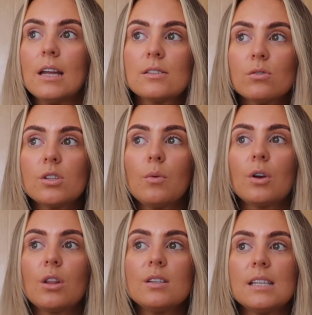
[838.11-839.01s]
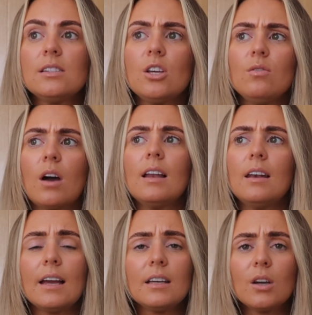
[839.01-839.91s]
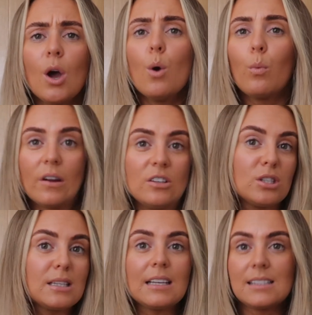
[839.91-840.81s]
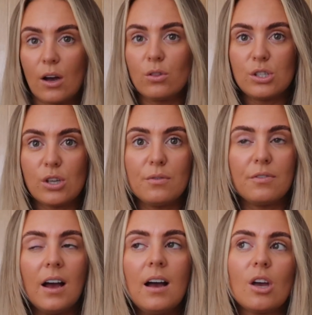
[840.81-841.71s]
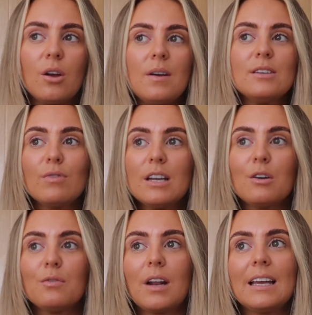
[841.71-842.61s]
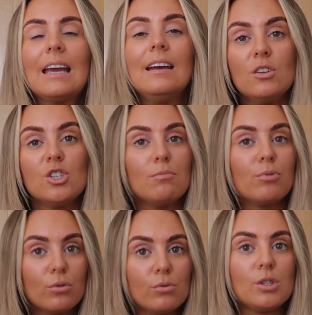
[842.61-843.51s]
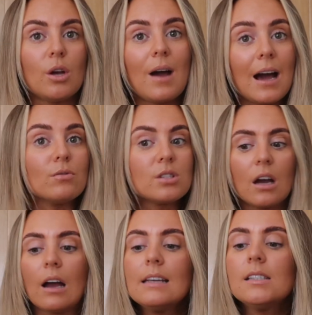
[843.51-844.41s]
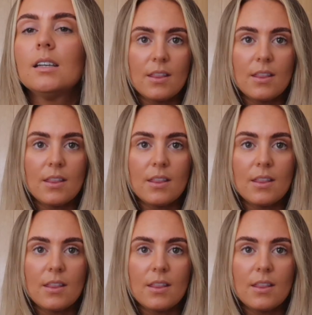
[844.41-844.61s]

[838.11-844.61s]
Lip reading: It's also one of those things that you not like wearing just like sat on the sofa. So it's really good for like in the gym, but also outside.